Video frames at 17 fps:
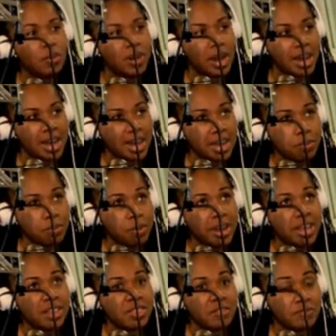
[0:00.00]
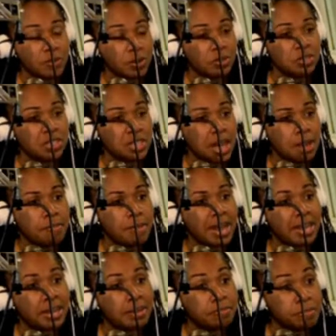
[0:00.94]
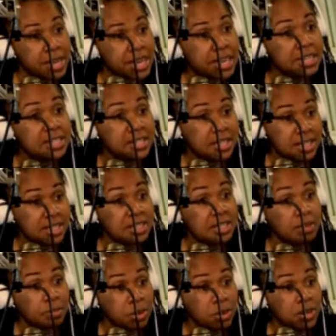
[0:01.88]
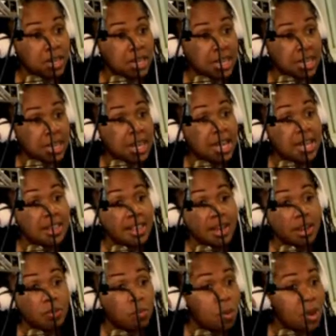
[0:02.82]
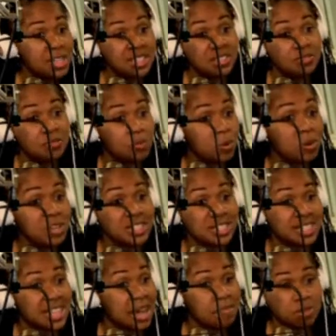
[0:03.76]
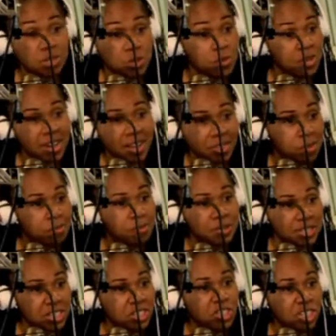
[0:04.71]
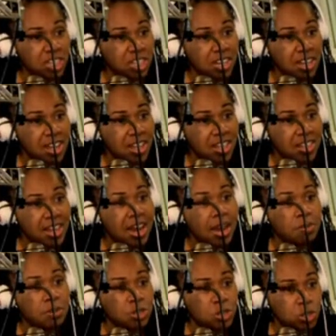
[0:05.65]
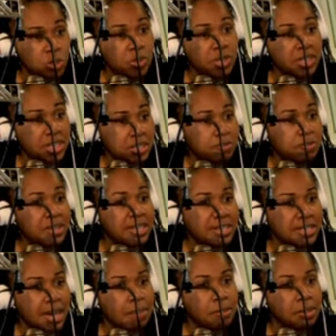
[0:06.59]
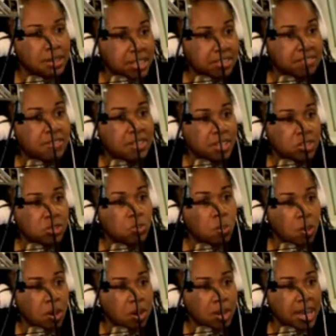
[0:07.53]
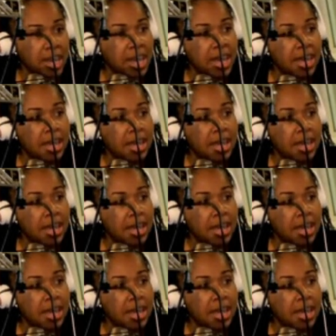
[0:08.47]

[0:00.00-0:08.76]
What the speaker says: When I ran the first time, I committed to this community that it wasn't for a step to another position, that I was doing this because I believe in this work.